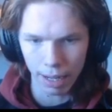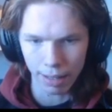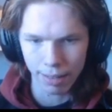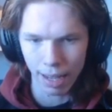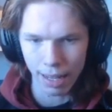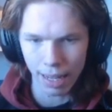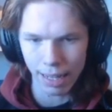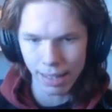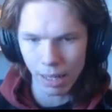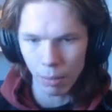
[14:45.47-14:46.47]

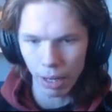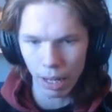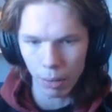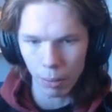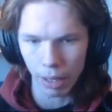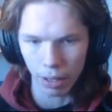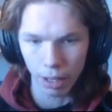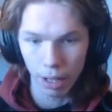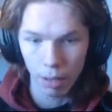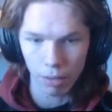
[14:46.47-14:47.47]
10:18 right now, the record
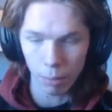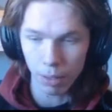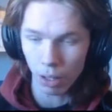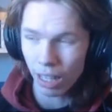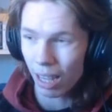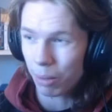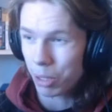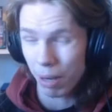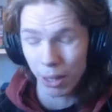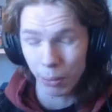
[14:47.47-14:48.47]
from Dilcat, which,
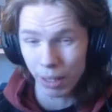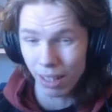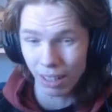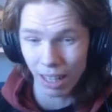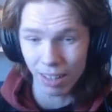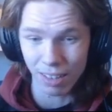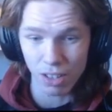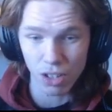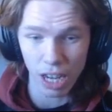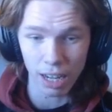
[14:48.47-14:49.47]
by the way, Dilcat is
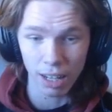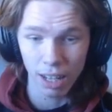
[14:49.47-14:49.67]
insane,